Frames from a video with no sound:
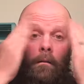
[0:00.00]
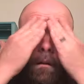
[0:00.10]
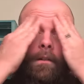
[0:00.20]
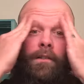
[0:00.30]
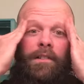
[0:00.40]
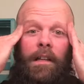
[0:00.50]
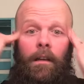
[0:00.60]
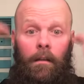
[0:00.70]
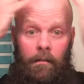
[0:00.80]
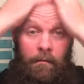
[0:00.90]
on your
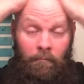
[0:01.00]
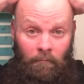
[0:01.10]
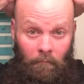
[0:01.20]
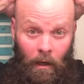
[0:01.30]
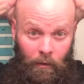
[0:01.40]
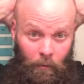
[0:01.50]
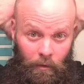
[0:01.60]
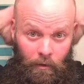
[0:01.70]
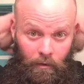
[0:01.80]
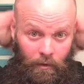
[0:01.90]
skin. Might as
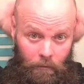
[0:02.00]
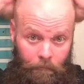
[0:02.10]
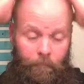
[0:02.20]
well use it.